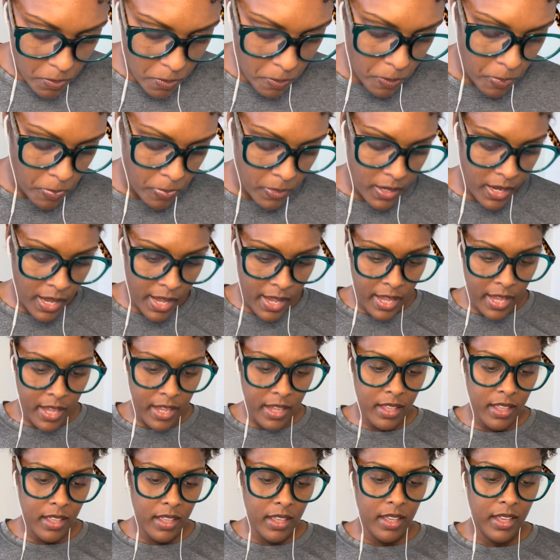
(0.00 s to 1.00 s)
Okay?
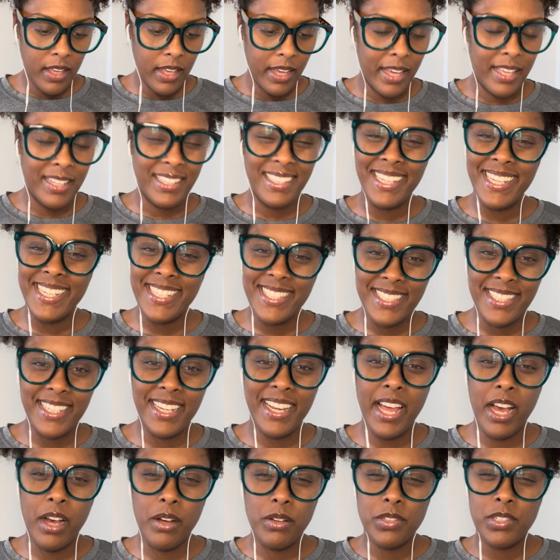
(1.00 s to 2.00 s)
And list it
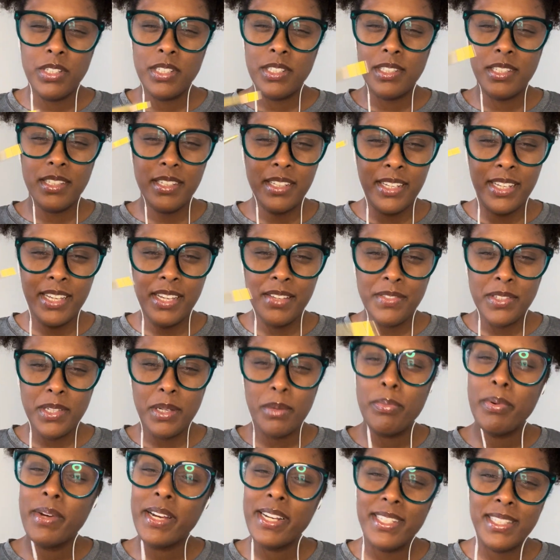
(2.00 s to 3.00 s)
out. Just it gives your
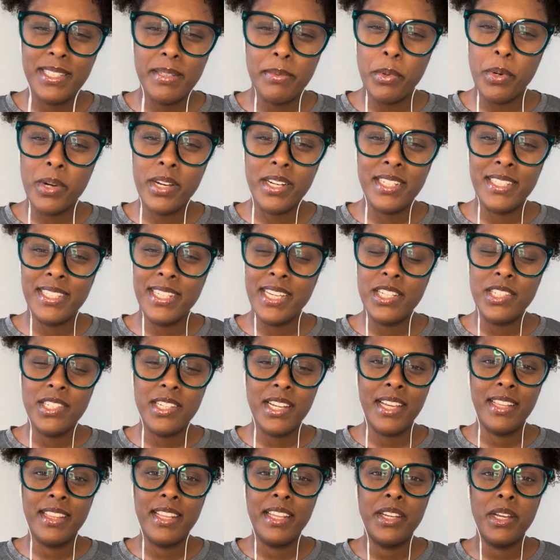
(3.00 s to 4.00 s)
brain some organization,
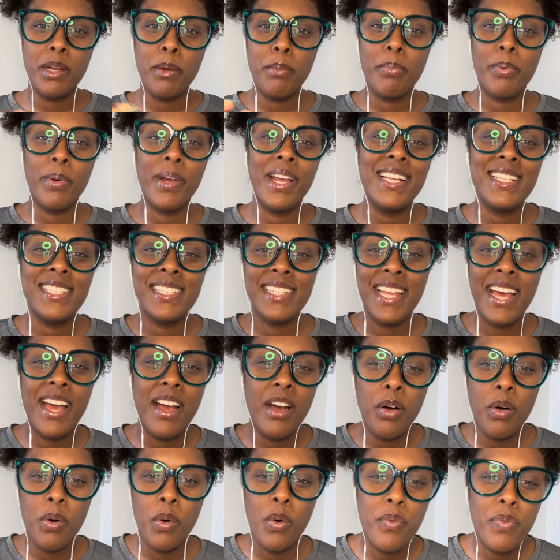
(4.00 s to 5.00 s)
and then your brain's
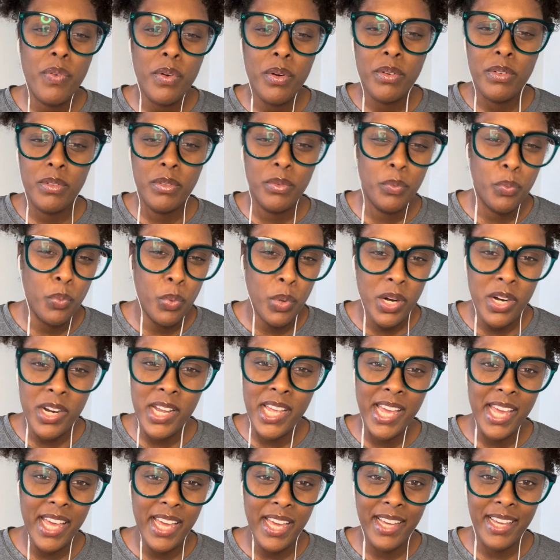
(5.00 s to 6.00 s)
not
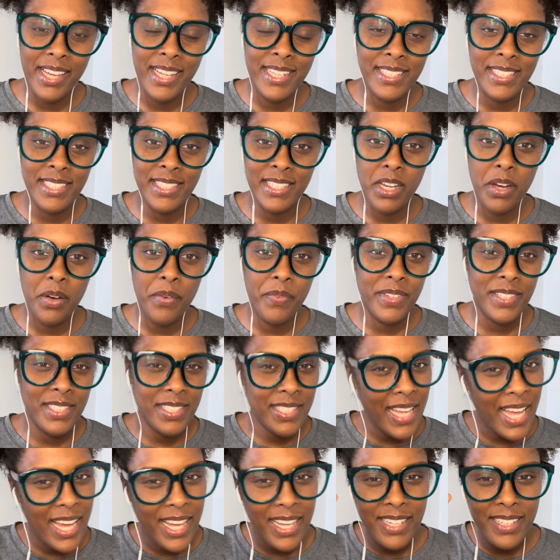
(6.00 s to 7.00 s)
overworking itself. It's
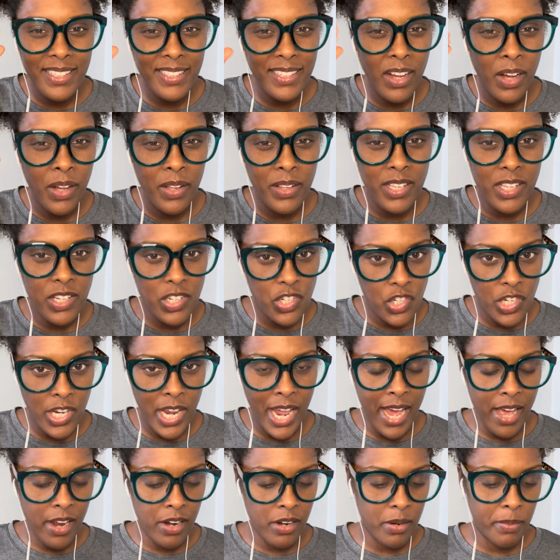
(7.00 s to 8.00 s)
not all this
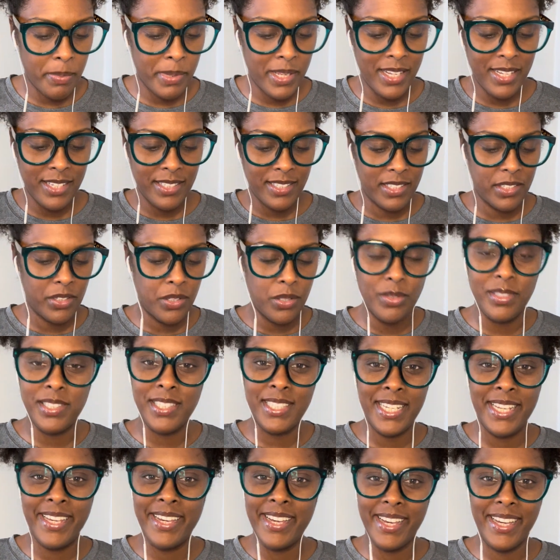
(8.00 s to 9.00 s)
chatter because you
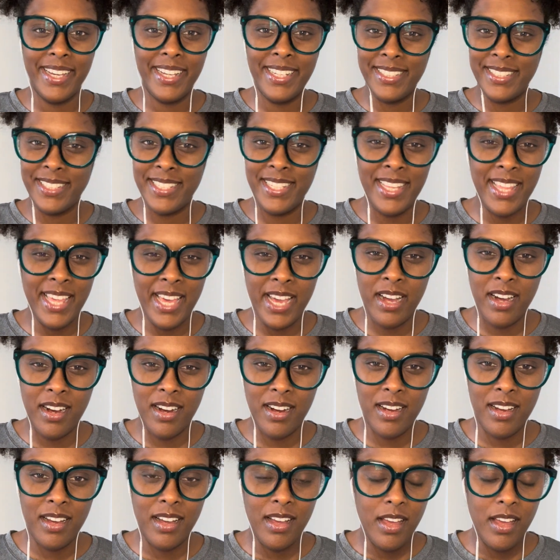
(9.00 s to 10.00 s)
see it. It's there.